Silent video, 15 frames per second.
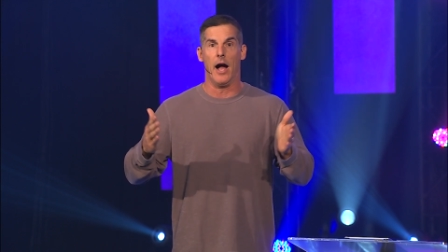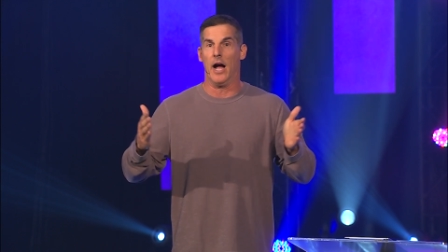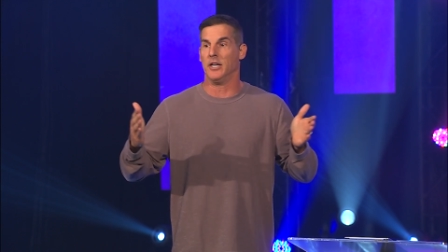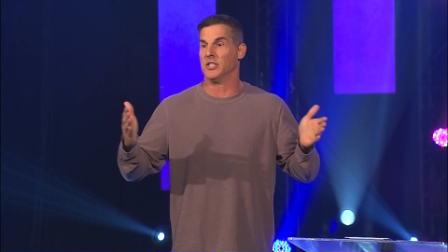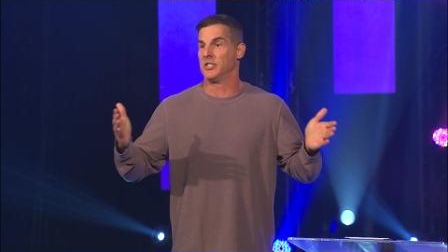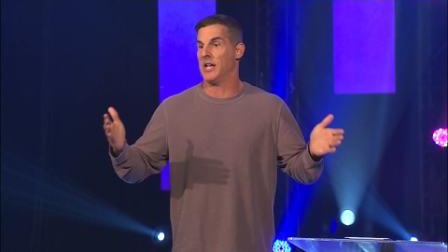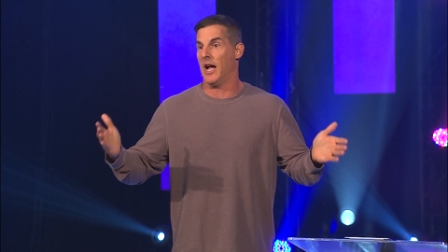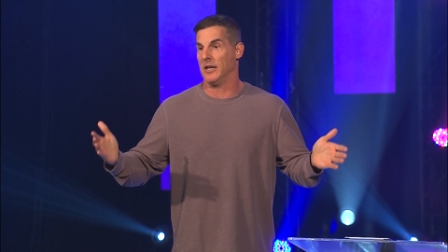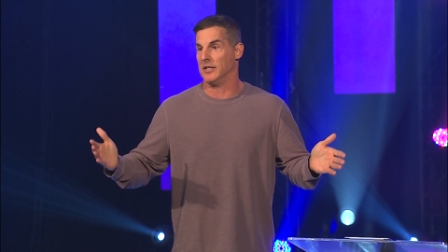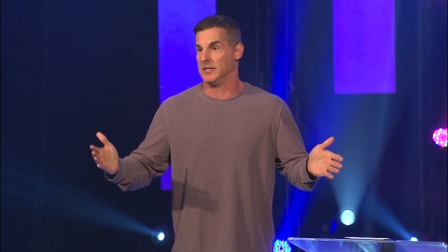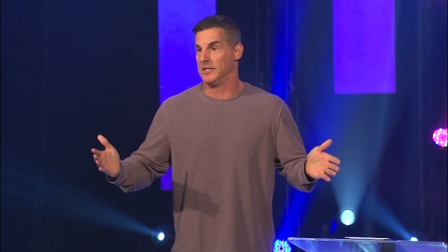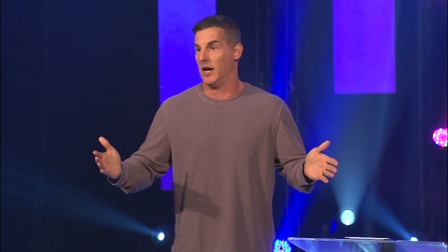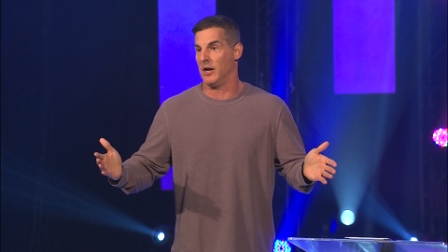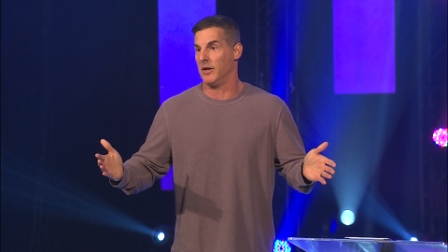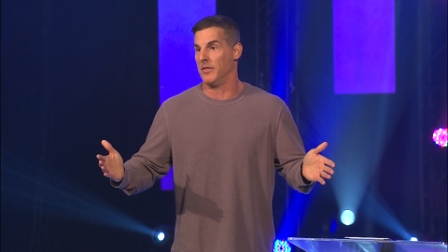I just had to
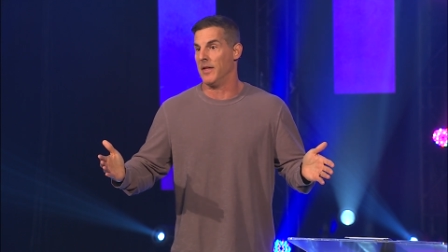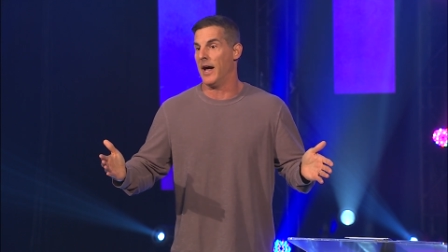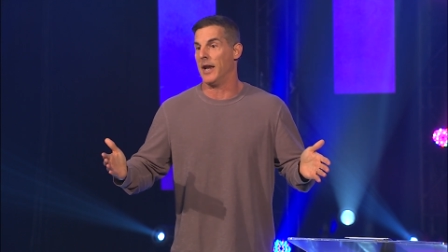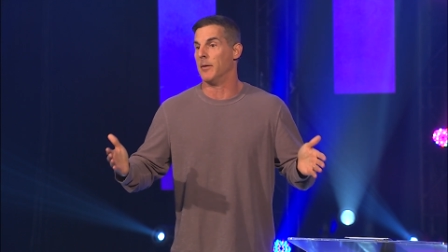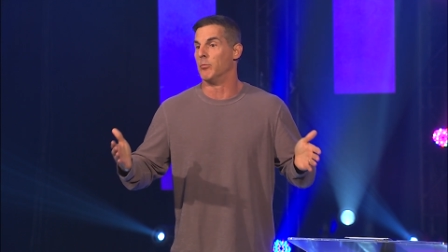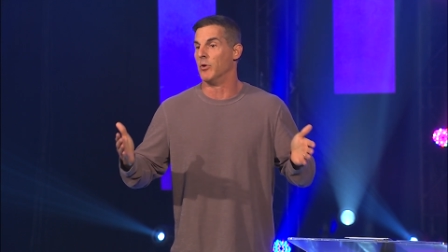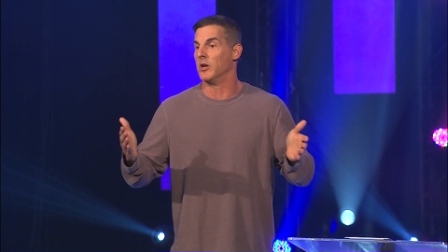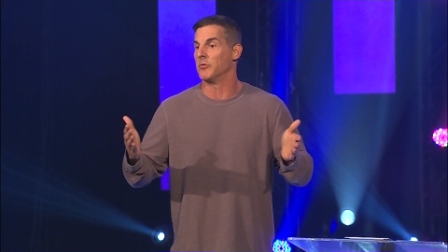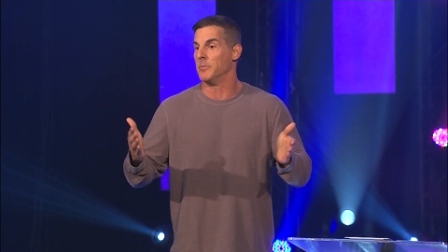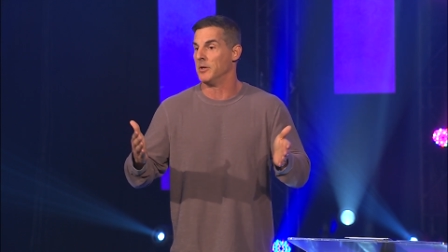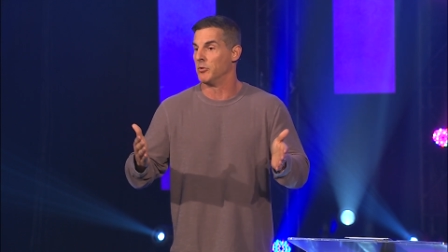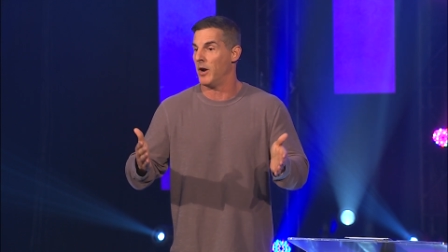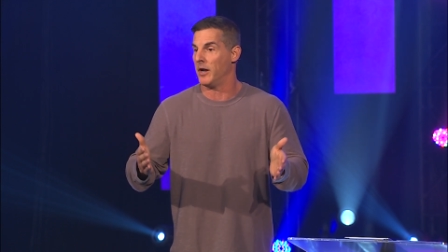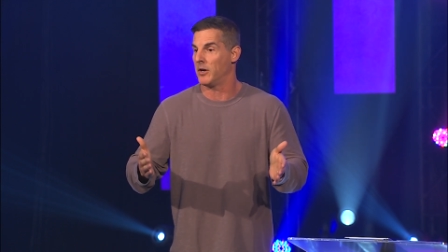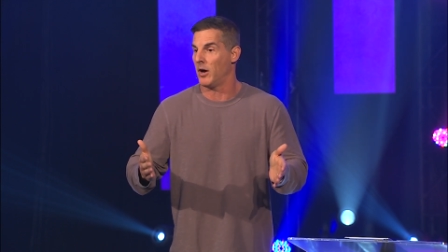tell you that. It brings me
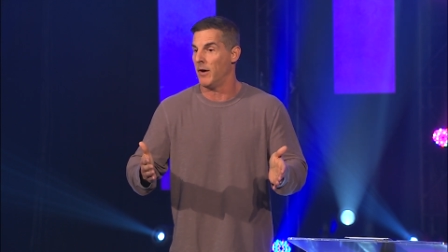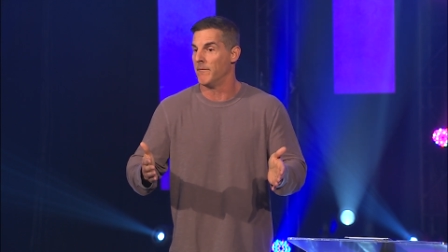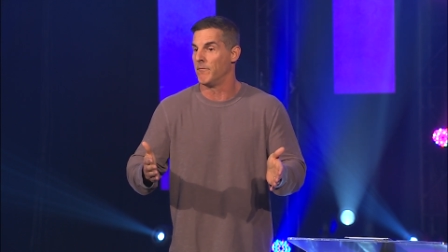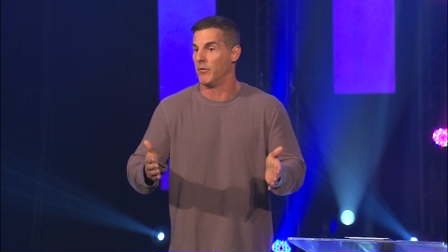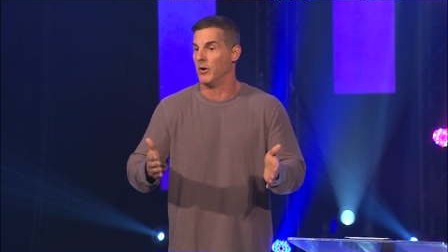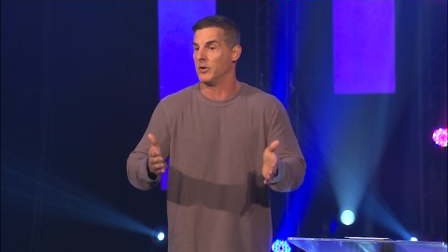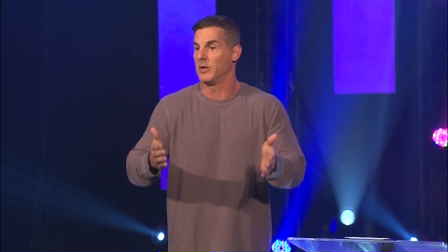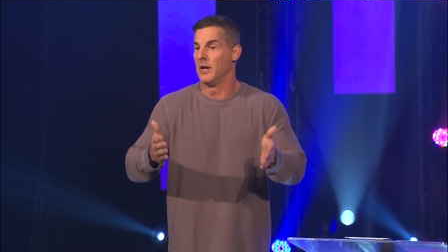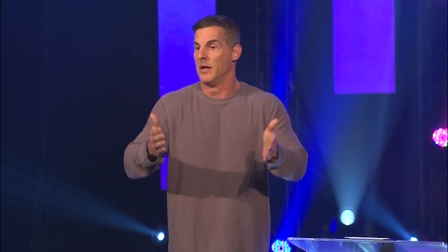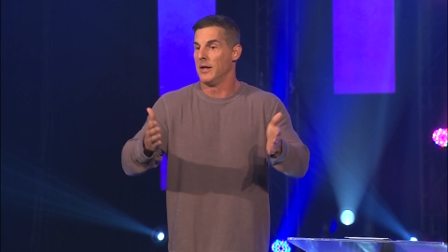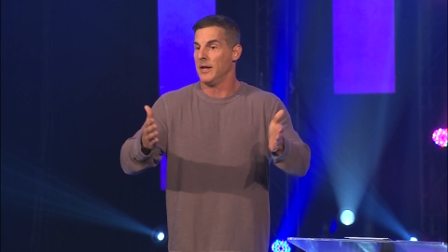great comfort